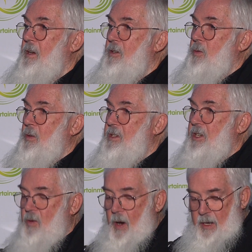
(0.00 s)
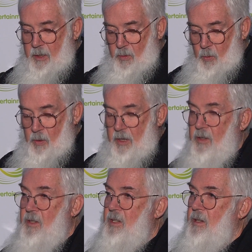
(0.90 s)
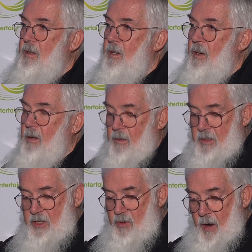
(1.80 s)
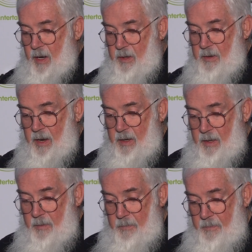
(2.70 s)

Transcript: to an Australian audience on Australia Day.